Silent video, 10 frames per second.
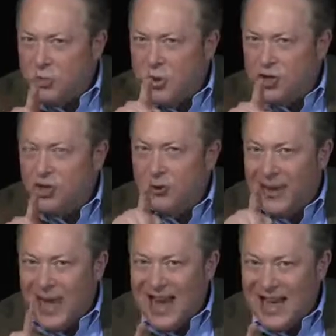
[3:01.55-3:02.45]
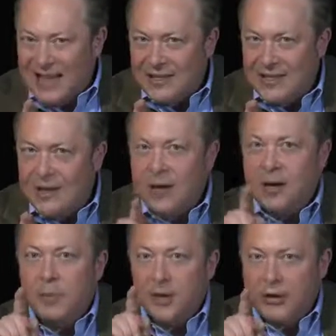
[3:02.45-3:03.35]
much your lines,
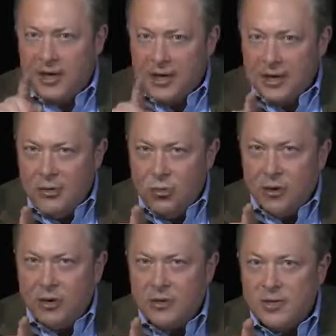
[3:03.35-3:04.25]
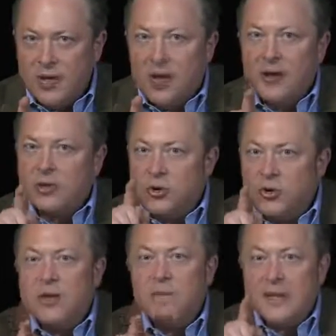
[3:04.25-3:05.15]
but your keywords, so you
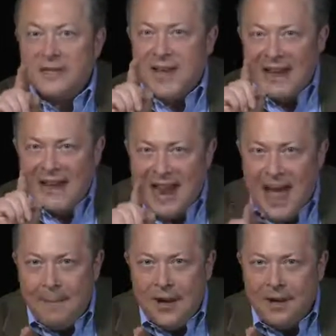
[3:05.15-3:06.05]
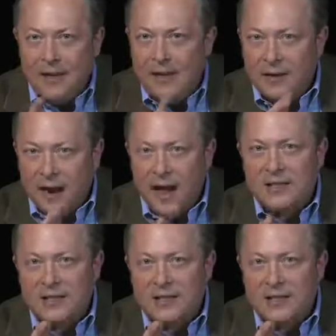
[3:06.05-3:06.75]
can be dynamic, not